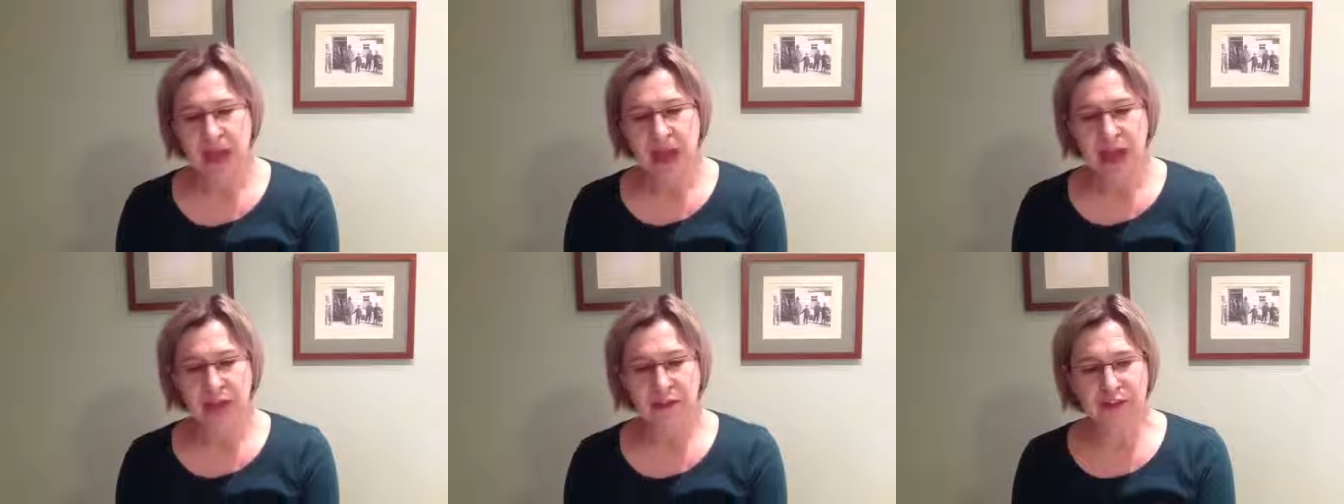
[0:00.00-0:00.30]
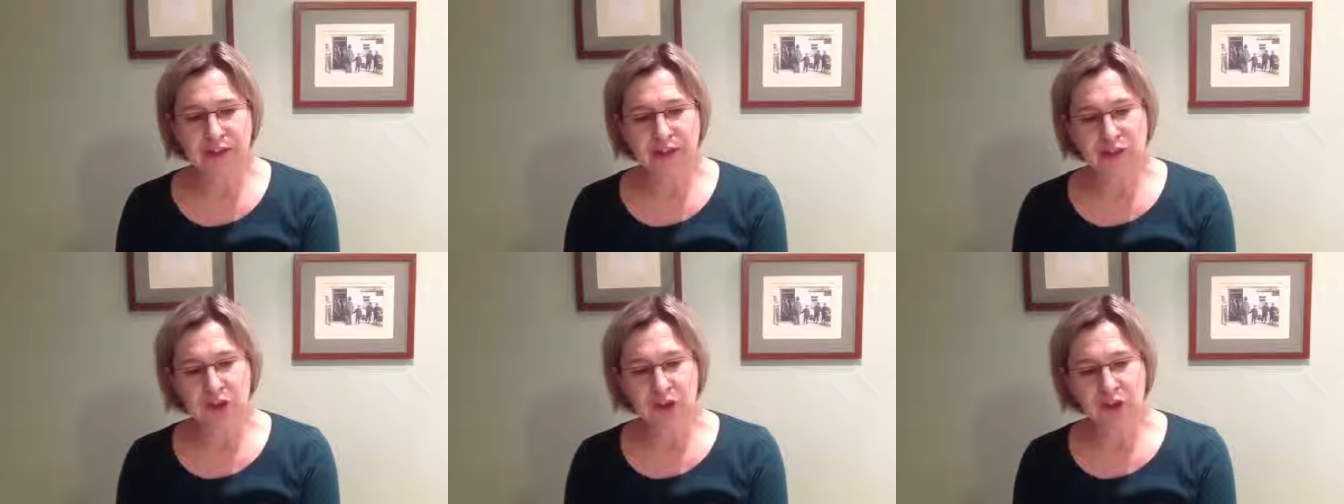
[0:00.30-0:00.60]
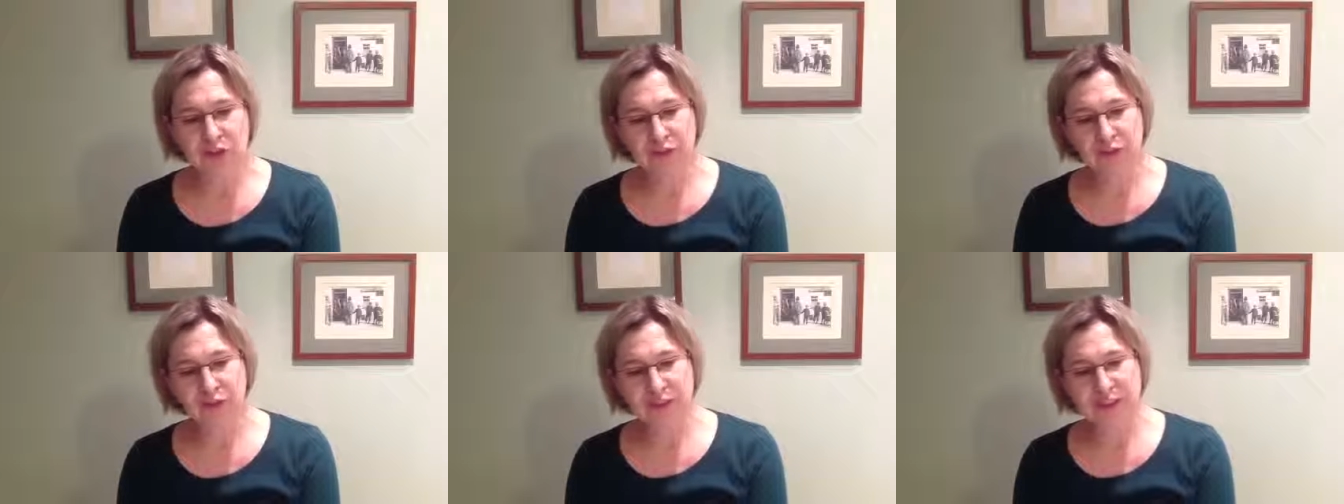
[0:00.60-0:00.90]

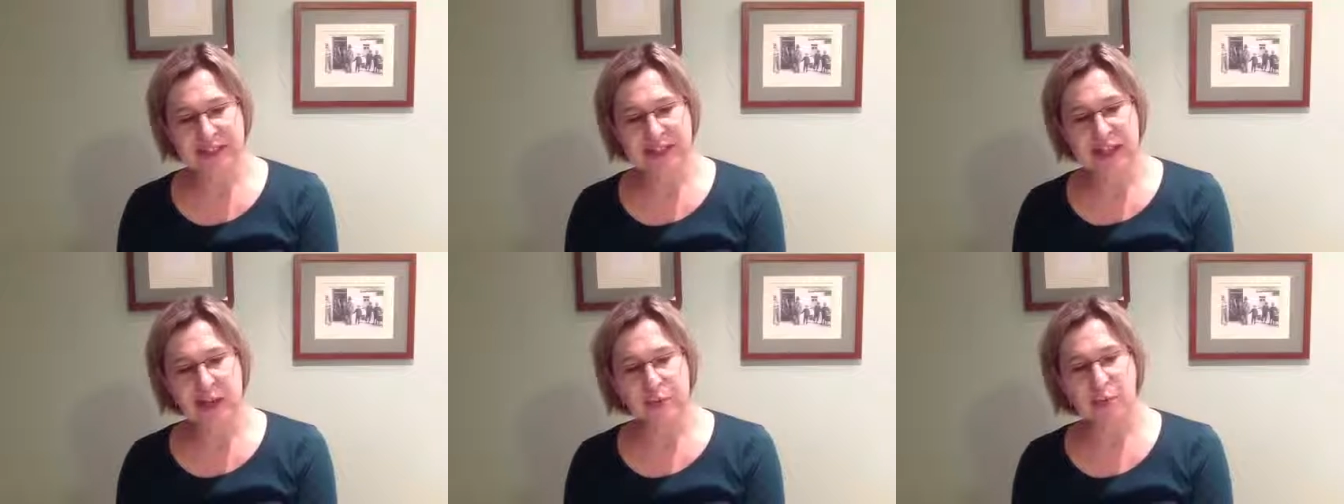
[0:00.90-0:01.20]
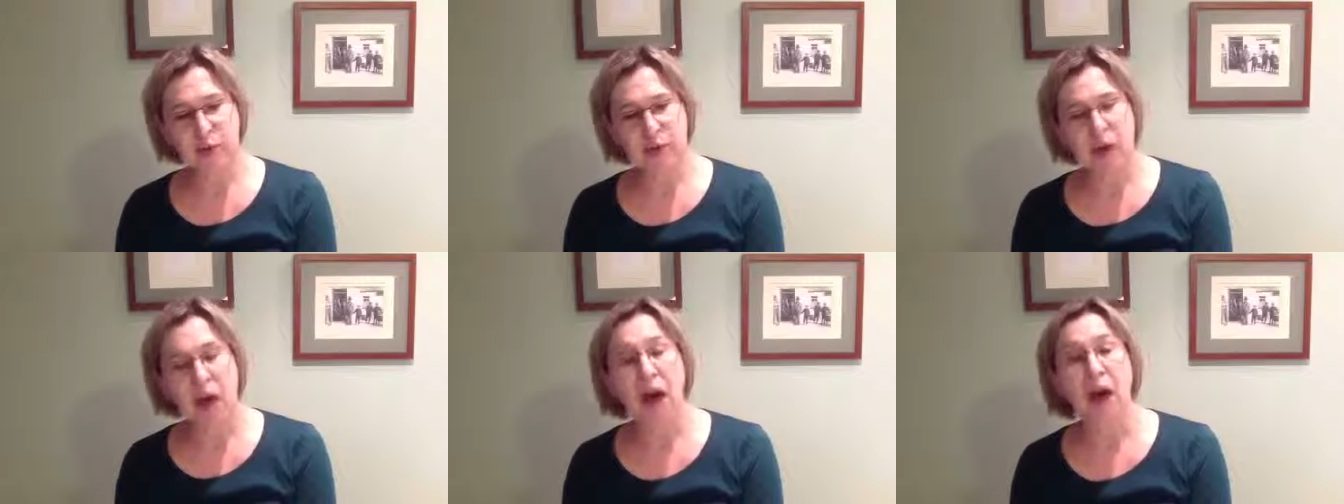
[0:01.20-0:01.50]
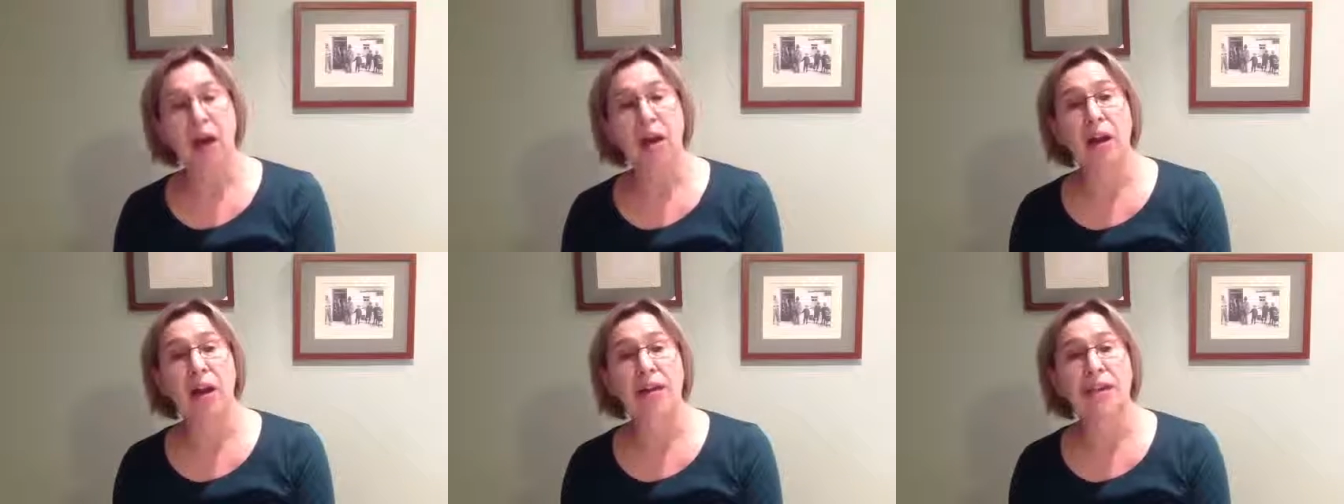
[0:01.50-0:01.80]
Aristotle, for example,
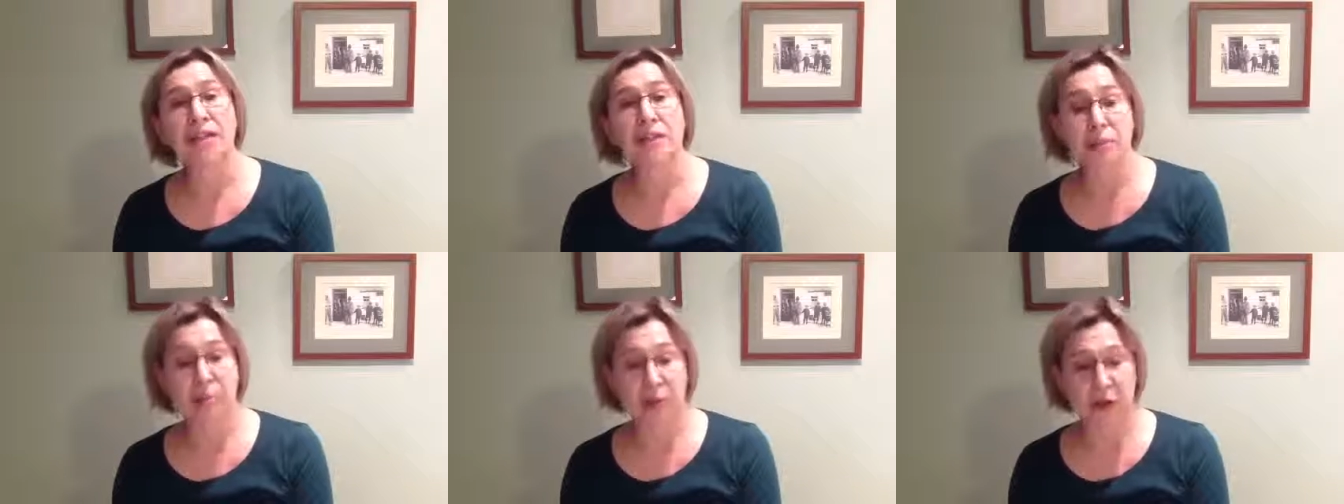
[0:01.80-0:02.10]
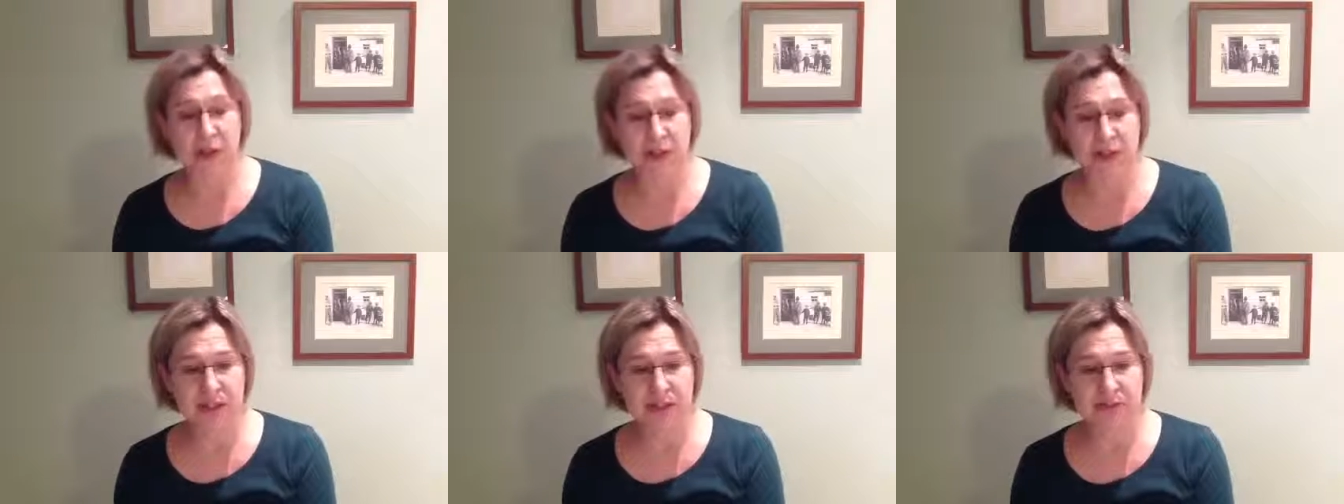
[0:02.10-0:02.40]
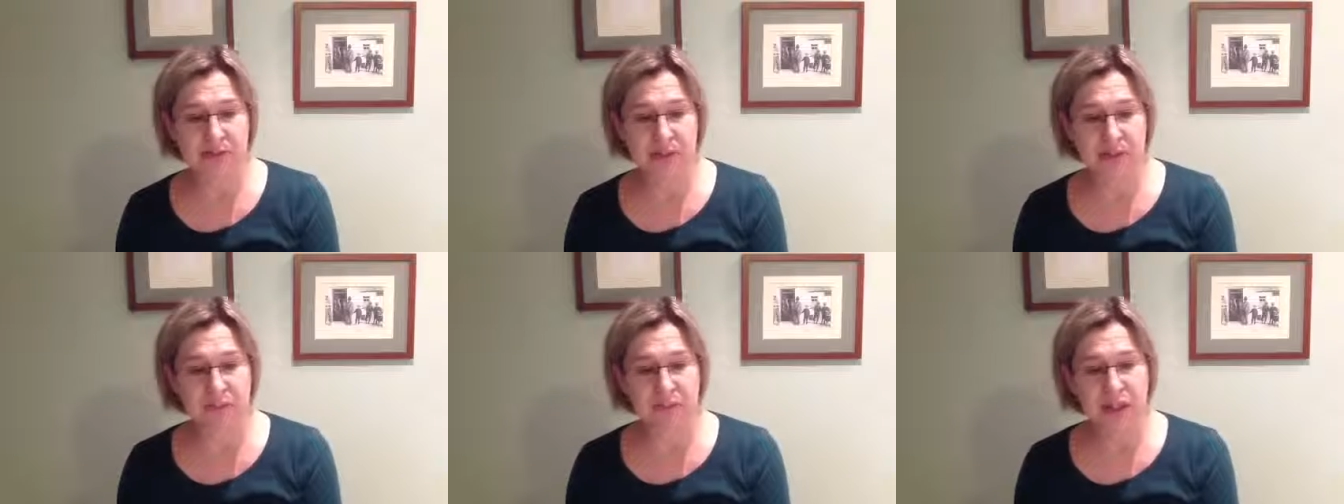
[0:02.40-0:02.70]
highlights the
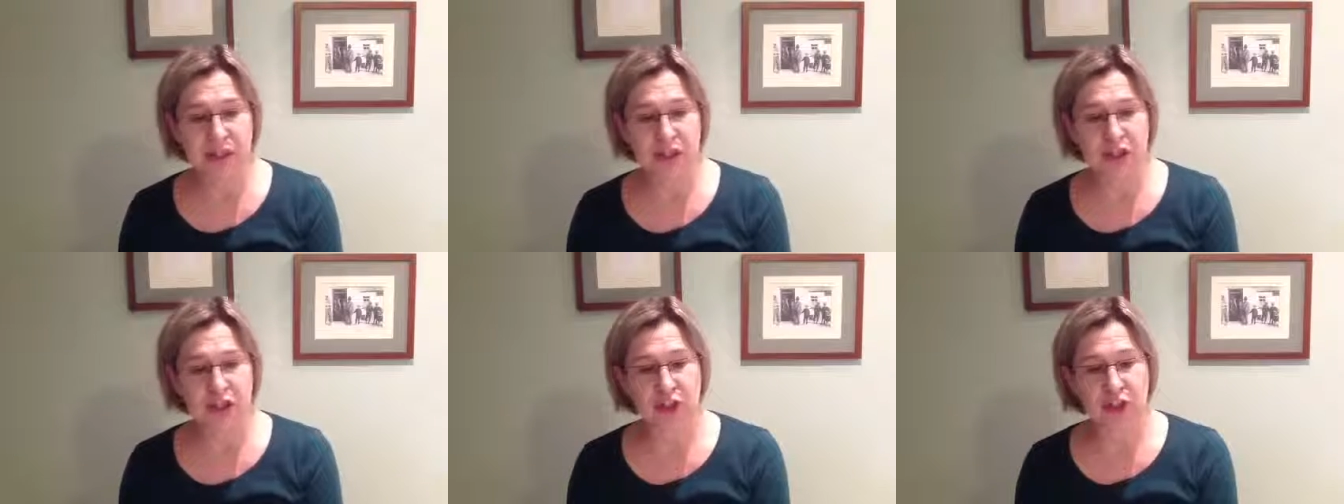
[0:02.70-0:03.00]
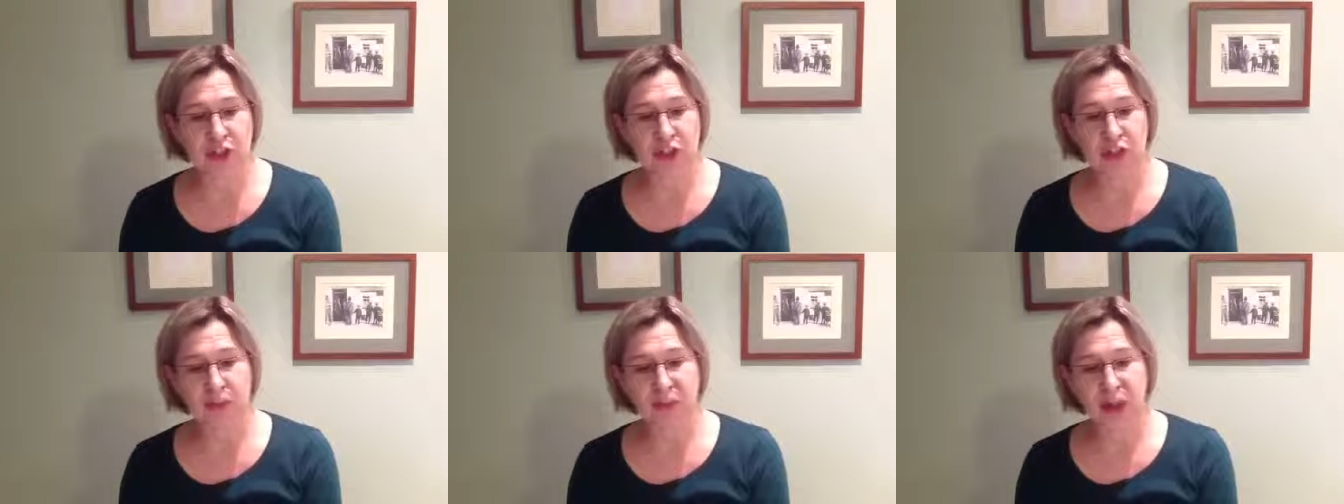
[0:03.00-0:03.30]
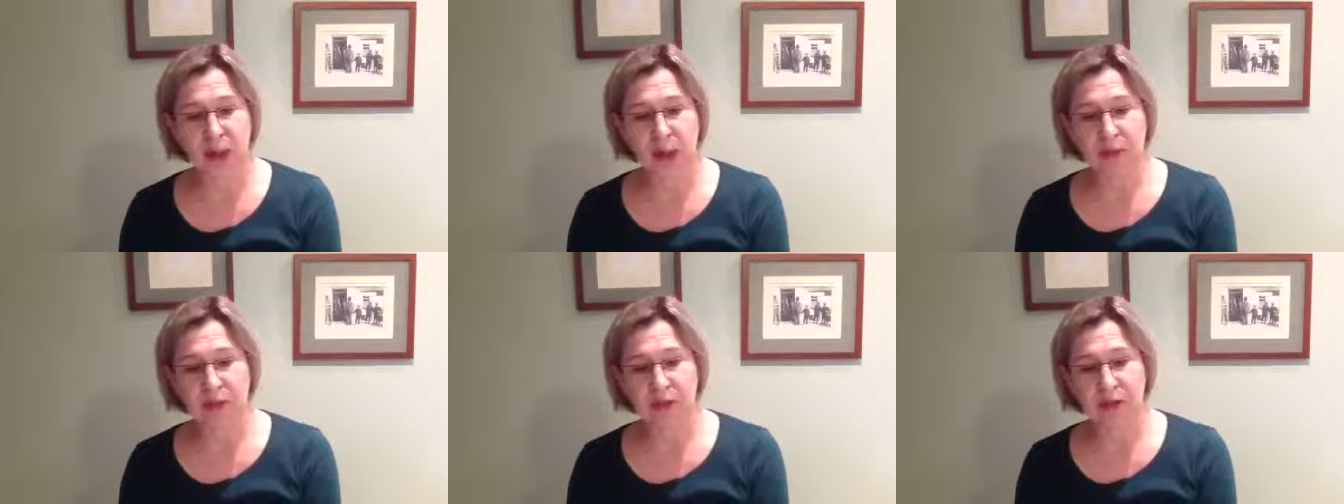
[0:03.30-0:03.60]
positive dimension of
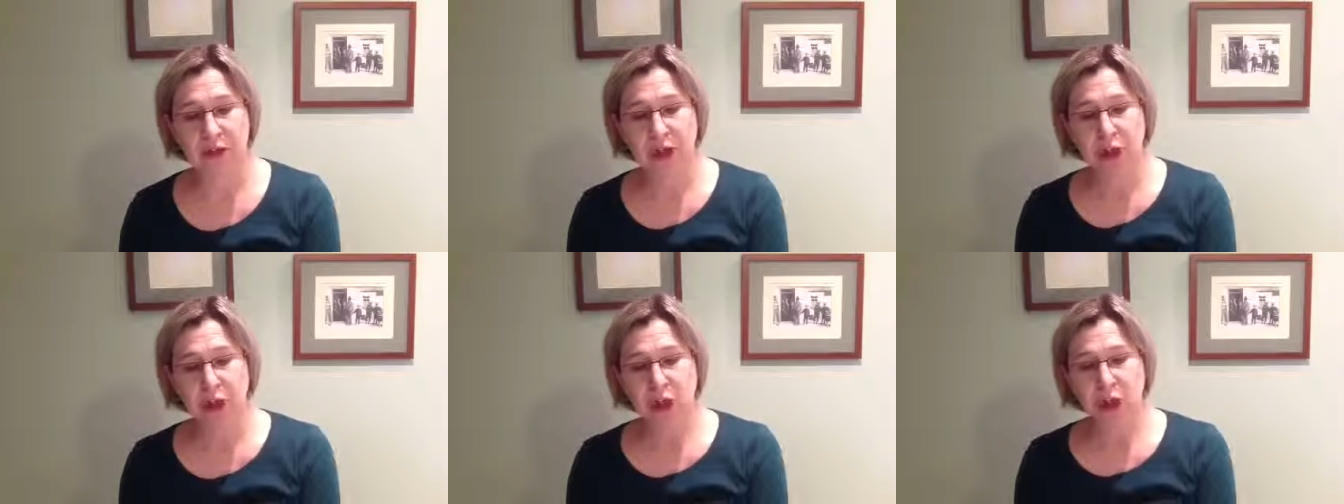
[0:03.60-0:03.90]
habit,